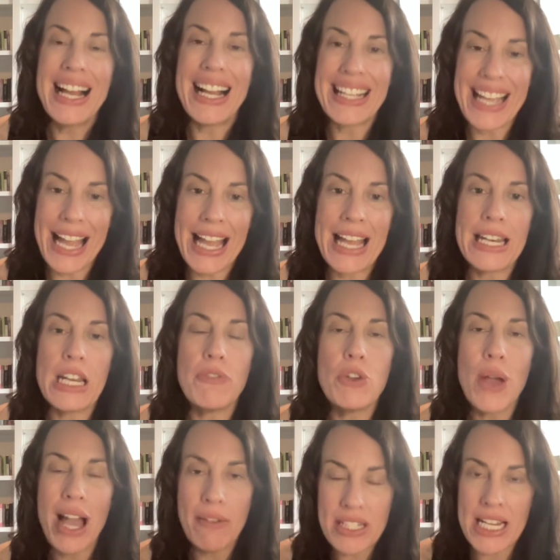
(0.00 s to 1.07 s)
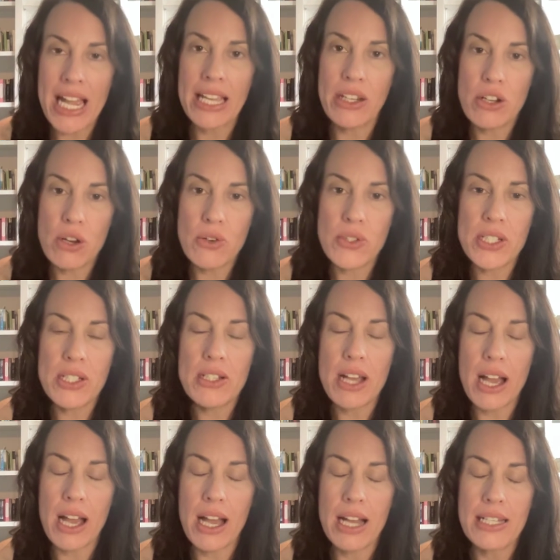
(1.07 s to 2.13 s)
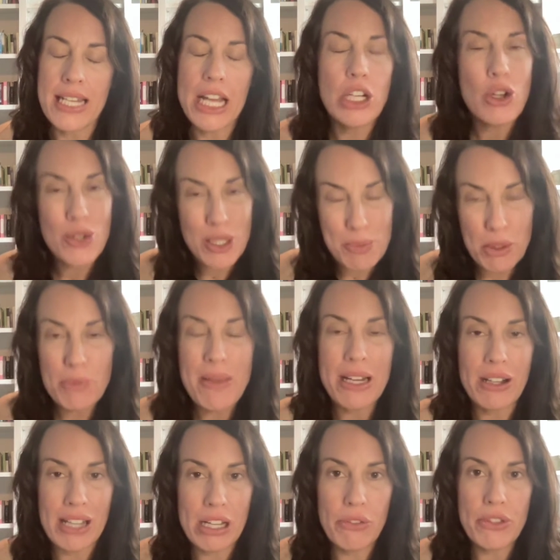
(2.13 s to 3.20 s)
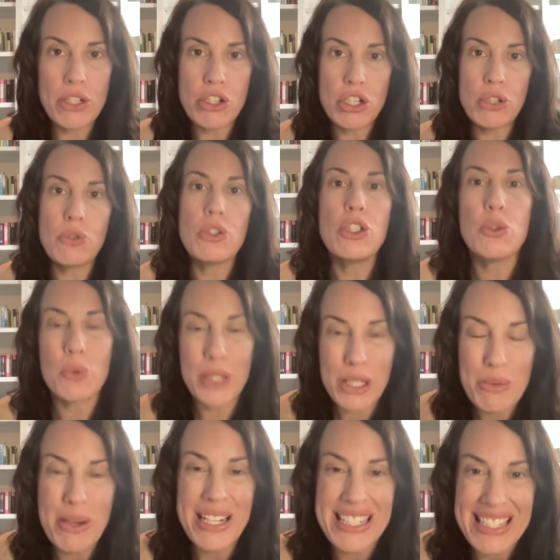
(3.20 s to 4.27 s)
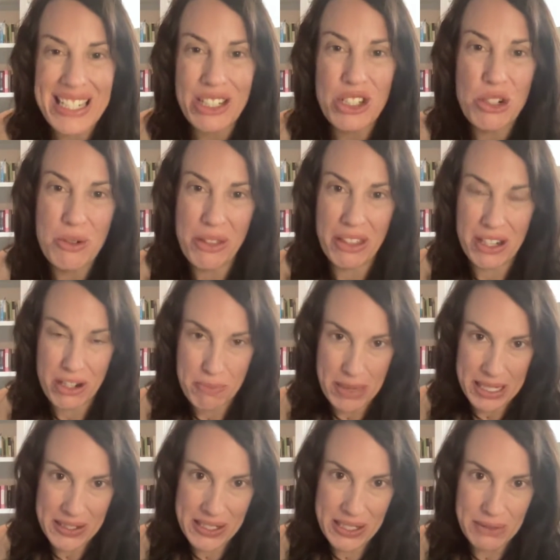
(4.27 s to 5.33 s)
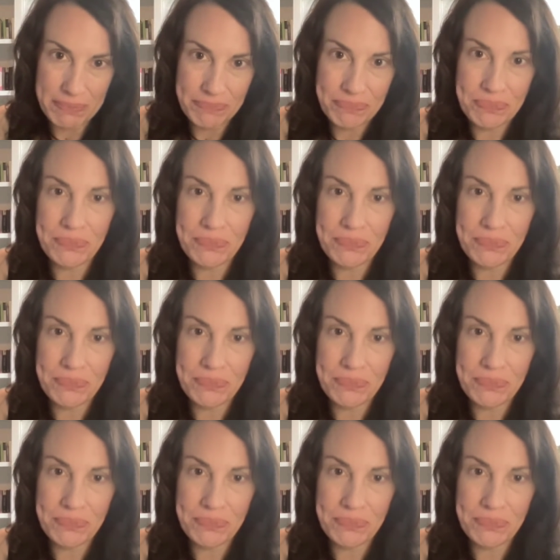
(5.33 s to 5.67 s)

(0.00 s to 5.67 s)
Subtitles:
Again, if you have a diagnosable mental health issue, you really want to stick to a therapist.